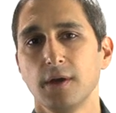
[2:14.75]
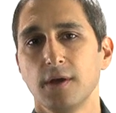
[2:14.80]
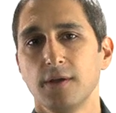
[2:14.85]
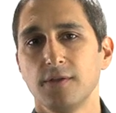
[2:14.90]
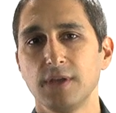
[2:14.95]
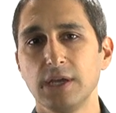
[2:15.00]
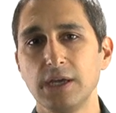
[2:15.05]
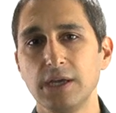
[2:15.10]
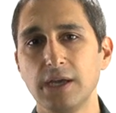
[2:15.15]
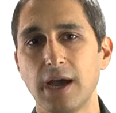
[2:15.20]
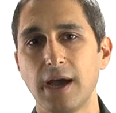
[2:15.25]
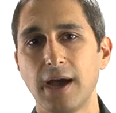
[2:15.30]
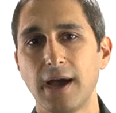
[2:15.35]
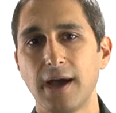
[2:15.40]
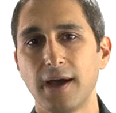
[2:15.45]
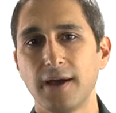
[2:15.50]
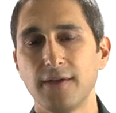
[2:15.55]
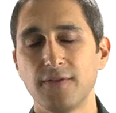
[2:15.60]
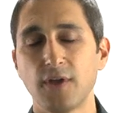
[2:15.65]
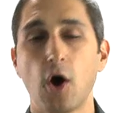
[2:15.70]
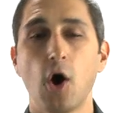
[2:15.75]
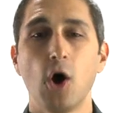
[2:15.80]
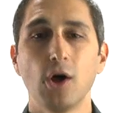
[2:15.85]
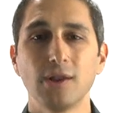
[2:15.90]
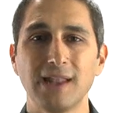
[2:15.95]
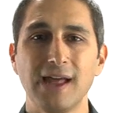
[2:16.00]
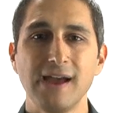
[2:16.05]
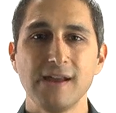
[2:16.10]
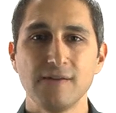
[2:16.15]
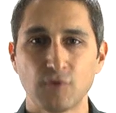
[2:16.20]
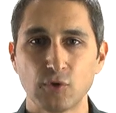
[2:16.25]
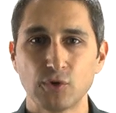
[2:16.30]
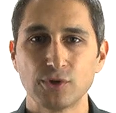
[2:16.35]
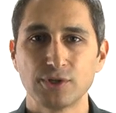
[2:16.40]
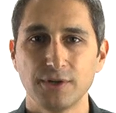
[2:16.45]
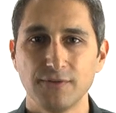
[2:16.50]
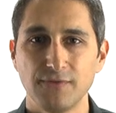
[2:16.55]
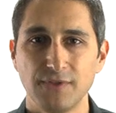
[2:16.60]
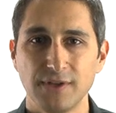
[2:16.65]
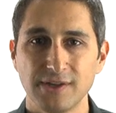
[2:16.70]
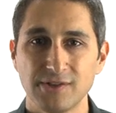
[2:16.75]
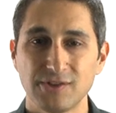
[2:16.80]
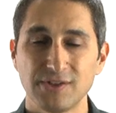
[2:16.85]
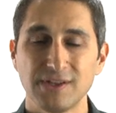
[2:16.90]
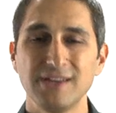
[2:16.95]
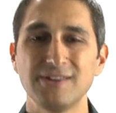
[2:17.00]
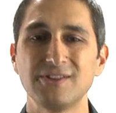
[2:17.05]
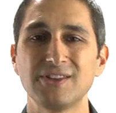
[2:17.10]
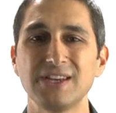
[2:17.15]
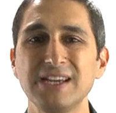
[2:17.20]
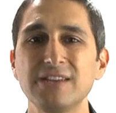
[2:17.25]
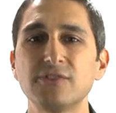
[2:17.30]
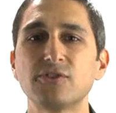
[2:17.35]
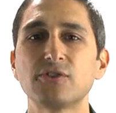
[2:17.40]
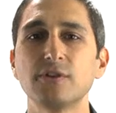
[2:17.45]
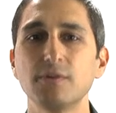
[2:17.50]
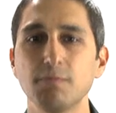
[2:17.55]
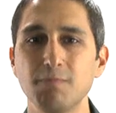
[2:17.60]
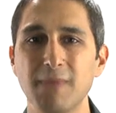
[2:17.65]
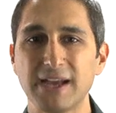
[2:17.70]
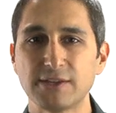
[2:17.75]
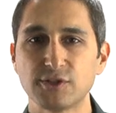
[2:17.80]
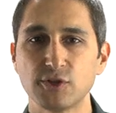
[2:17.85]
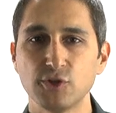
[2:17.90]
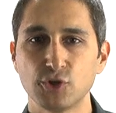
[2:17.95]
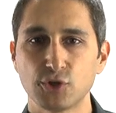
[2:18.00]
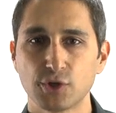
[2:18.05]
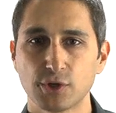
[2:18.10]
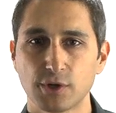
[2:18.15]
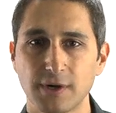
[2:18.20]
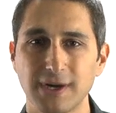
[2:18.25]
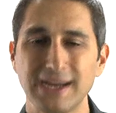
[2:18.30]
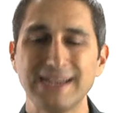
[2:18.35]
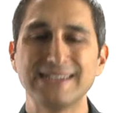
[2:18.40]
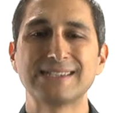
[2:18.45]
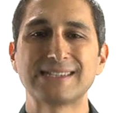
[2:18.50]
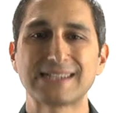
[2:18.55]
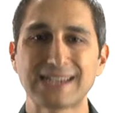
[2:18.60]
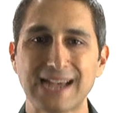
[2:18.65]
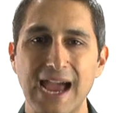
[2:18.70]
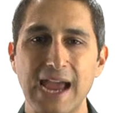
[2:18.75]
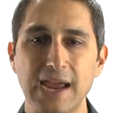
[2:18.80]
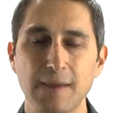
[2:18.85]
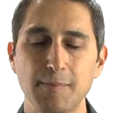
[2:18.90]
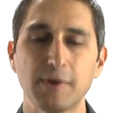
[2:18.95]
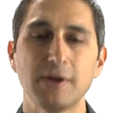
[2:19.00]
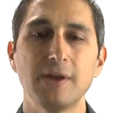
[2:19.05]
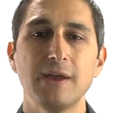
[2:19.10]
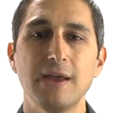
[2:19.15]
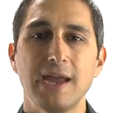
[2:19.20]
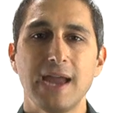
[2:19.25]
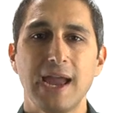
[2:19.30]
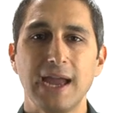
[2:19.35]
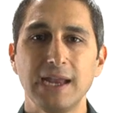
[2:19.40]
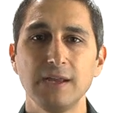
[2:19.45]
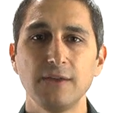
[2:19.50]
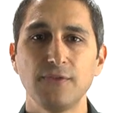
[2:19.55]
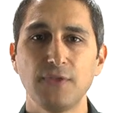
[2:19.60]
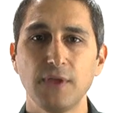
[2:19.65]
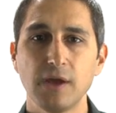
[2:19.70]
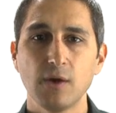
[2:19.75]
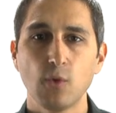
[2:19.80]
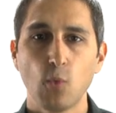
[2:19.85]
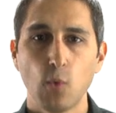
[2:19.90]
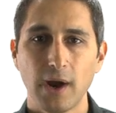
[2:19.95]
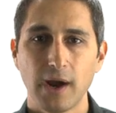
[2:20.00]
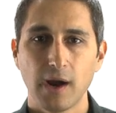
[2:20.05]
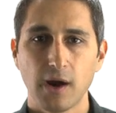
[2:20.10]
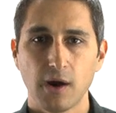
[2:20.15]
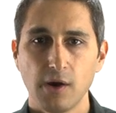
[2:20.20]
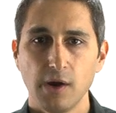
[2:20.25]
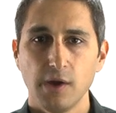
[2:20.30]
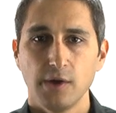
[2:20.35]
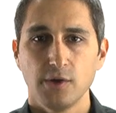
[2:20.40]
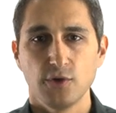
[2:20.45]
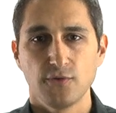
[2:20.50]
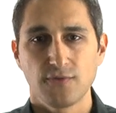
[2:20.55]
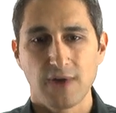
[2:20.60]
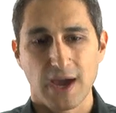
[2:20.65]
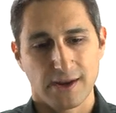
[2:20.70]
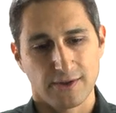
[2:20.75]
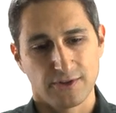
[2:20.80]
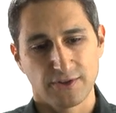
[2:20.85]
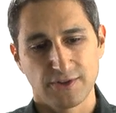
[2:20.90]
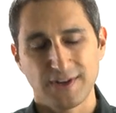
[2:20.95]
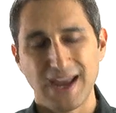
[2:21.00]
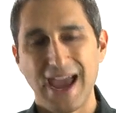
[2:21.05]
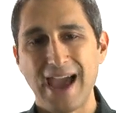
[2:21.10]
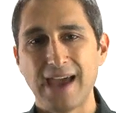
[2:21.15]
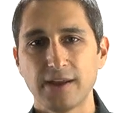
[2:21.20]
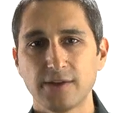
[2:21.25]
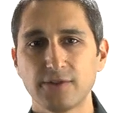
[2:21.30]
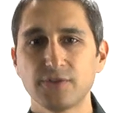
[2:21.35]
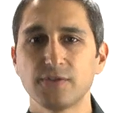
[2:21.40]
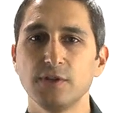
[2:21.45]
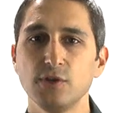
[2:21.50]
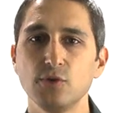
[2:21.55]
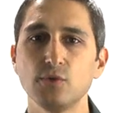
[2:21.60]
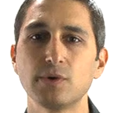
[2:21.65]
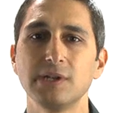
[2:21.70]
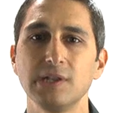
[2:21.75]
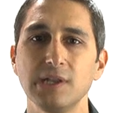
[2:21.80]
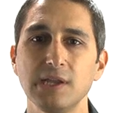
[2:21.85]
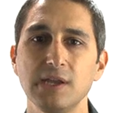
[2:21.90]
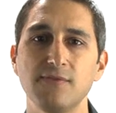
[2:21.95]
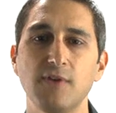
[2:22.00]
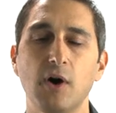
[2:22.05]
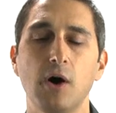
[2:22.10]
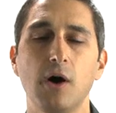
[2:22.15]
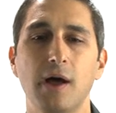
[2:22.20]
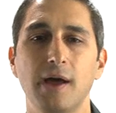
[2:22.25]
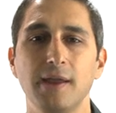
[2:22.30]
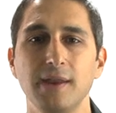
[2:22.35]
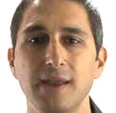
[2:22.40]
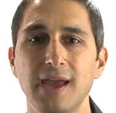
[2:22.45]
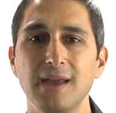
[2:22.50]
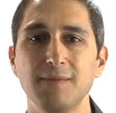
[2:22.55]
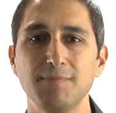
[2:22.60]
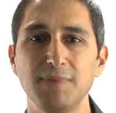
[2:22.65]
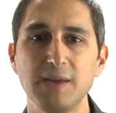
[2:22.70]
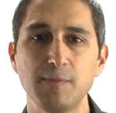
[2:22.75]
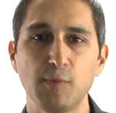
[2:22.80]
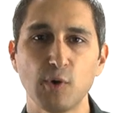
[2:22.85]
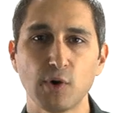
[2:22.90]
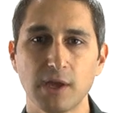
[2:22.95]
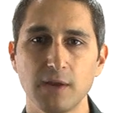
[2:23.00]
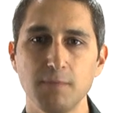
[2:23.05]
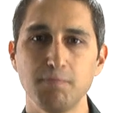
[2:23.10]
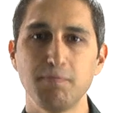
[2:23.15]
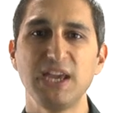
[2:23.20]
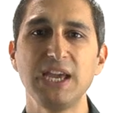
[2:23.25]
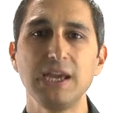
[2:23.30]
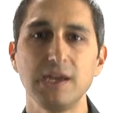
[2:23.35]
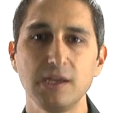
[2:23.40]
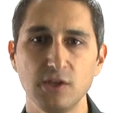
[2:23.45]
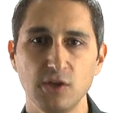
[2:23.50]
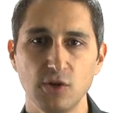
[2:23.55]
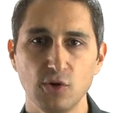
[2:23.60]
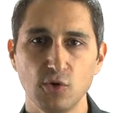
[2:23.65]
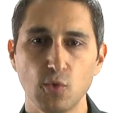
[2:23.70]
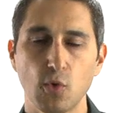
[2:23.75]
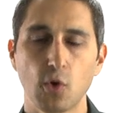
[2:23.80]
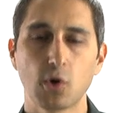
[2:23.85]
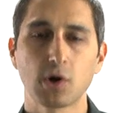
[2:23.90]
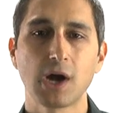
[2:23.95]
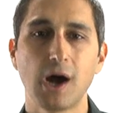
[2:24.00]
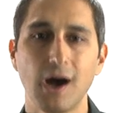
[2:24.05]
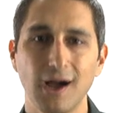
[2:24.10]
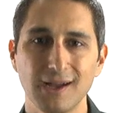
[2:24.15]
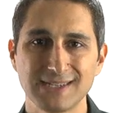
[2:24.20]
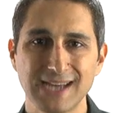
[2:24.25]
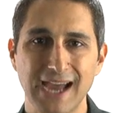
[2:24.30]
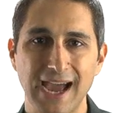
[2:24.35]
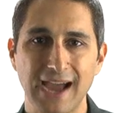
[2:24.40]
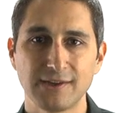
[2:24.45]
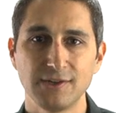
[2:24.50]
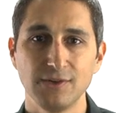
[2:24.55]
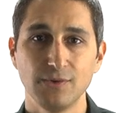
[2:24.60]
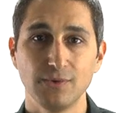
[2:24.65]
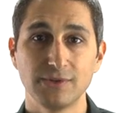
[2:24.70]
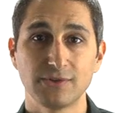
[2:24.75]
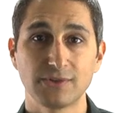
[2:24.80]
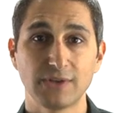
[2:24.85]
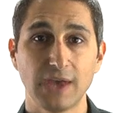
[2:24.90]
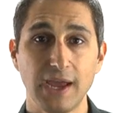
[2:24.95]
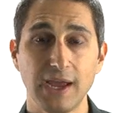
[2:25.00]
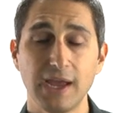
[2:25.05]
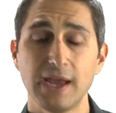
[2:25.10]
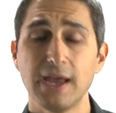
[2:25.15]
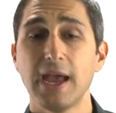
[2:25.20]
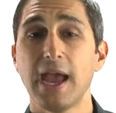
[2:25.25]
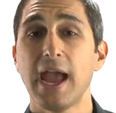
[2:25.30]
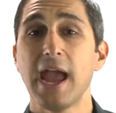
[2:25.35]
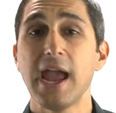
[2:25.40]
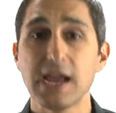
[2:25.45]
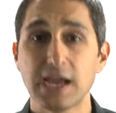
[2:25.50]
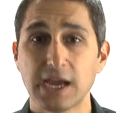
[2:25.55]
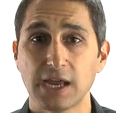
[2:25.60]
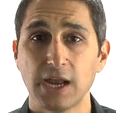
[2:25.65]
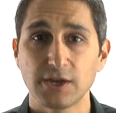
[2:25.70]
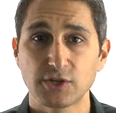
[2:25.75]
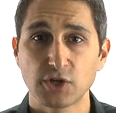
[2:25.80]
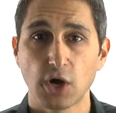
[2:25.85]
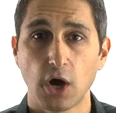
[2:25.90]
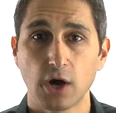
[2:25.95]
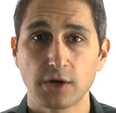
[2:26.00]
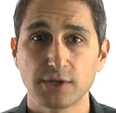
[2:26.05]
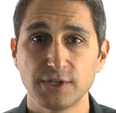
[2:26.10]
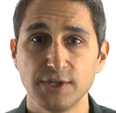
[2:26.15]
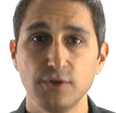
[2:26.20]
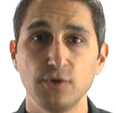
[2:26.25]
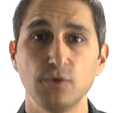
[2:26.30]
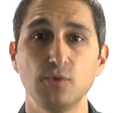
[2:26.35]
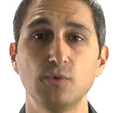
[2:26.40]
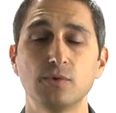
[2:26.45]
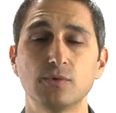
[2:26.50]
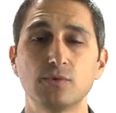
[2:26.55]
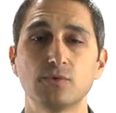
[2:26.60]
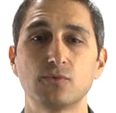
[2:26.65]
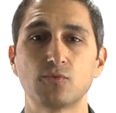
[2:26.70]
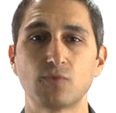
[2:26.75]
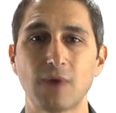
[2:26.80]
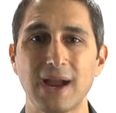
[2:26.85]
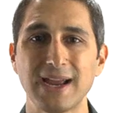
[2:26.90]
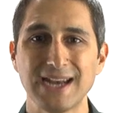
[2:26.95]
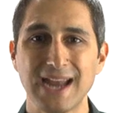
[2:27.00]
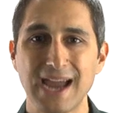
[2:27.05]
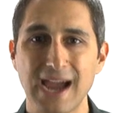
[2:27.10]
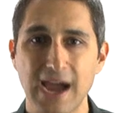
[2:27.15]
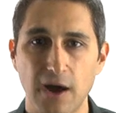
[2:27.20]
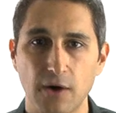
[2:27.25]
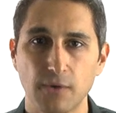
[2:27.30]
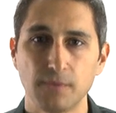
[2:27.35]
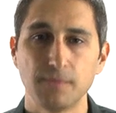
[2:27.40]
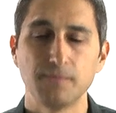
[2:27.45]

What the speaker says: The online version of this is instant messenger and Skype. Anything where you've got a status that you can leave on and people can ping you or contact you and say, hey, can I talk to you right now?